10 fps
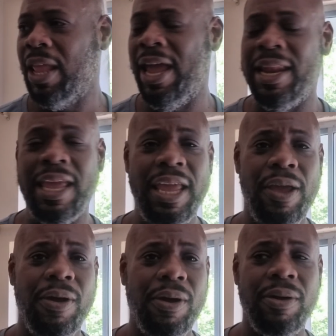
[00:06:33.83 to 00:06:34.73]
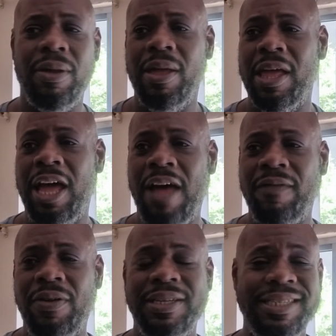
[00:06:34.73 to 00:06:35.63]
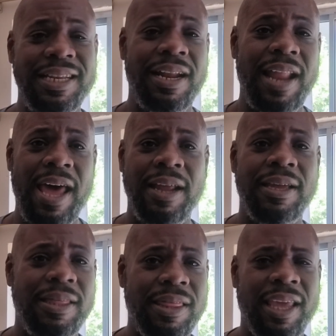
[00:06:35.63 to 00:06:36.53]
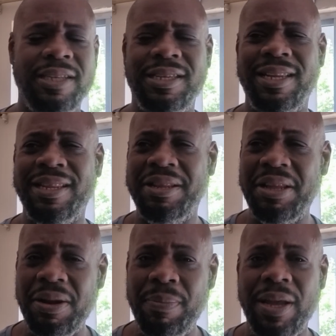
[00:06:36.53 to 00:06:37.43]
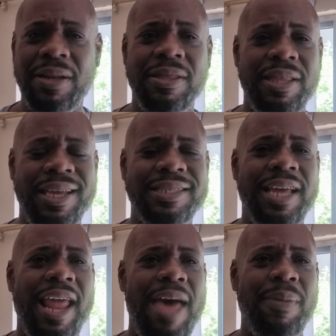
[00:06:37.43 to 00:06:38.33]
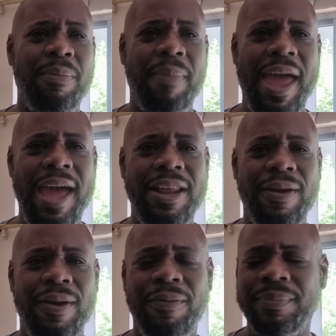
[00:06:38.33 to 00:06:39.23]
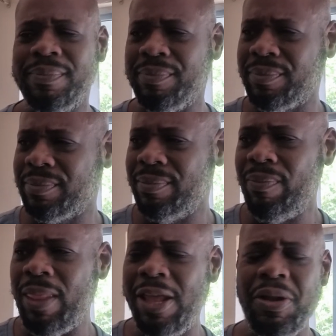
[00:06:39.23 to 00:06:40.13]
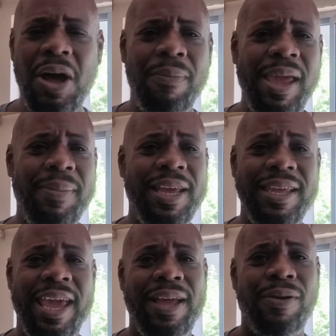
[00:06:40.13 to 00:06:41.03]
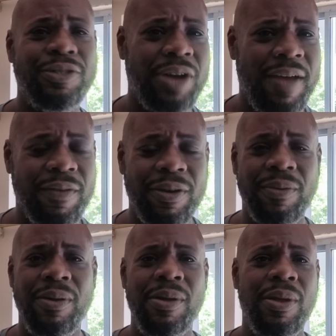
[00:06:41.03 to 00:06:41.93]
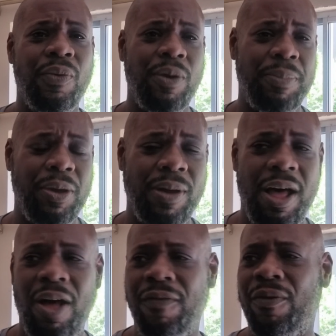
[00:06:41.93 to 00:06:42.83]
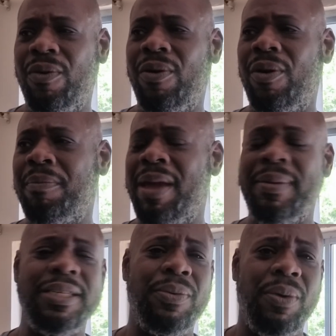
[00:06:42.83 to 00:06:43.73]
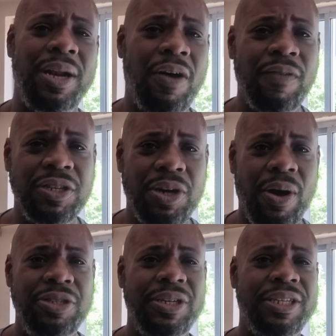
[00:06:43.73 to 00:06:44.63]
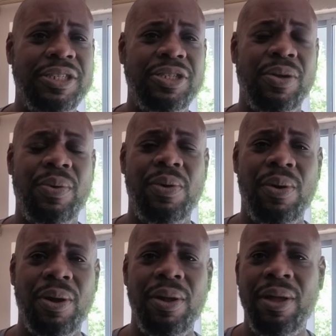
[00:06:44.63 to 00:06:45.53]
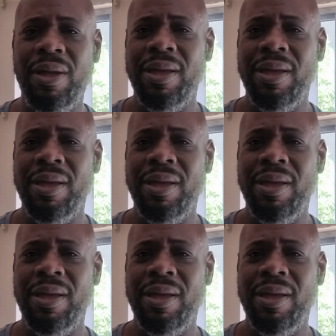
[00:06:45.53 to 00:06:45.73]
And here, I've only seen a lot of good things. The little bit of things that happen bad here, maybe a Yango driver rip you off, or maybe someone overcharge you in a store.